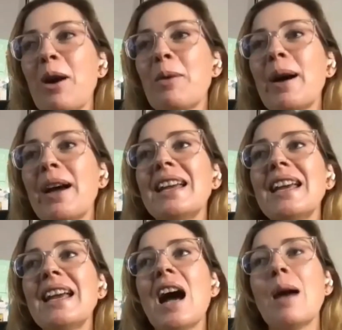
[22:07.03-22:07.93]
well. But
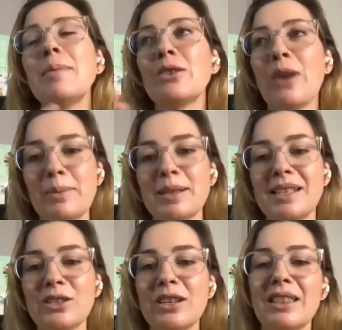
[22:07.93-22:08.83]
I'm in a great
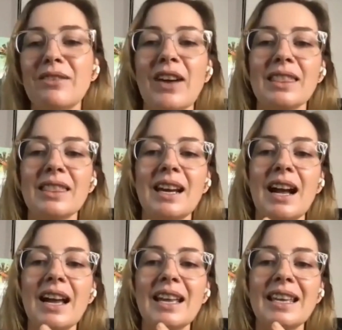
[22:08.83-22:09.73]
position in the fact
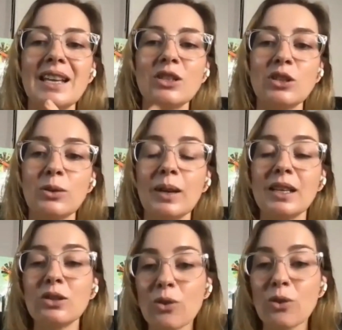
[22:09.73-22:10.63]
that I get to
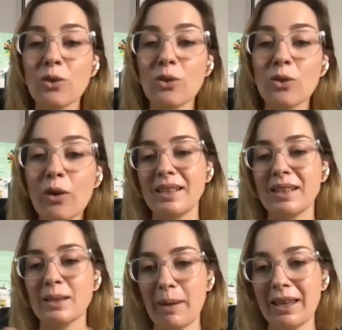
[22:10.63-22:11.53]
enjoy
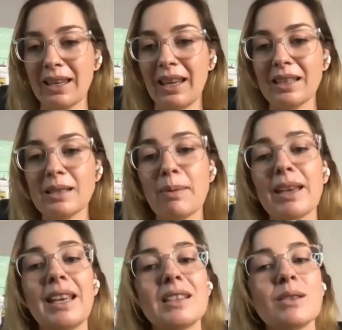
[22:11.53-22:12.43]
my business with my
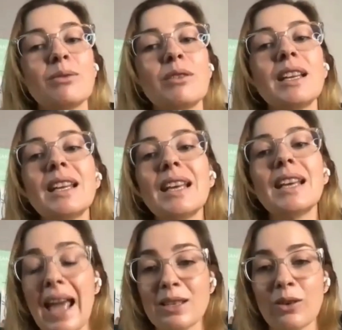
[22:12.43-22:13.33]
kids. My kids are
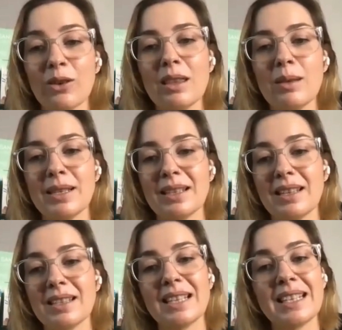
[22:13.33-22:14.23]
really hands-on in the
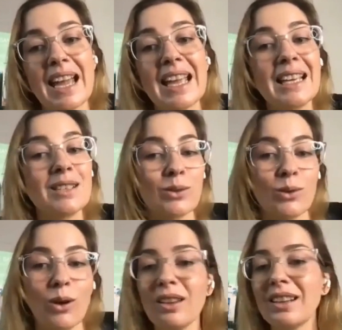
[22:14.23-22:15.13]
business. Today in
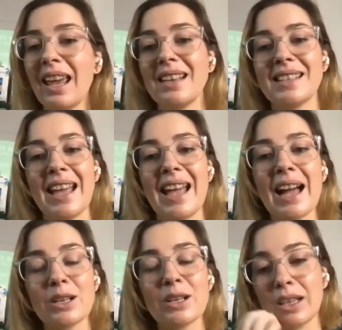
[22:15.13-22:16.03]
school holidays, they
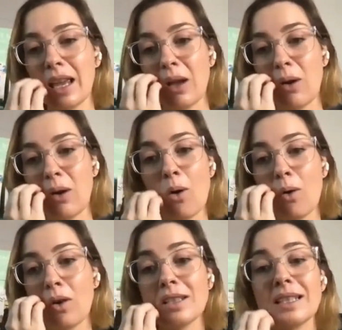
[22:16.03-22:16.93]
actually
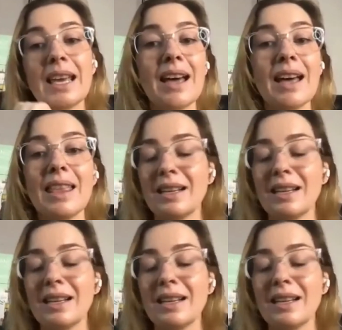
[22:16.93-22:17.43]
all got together.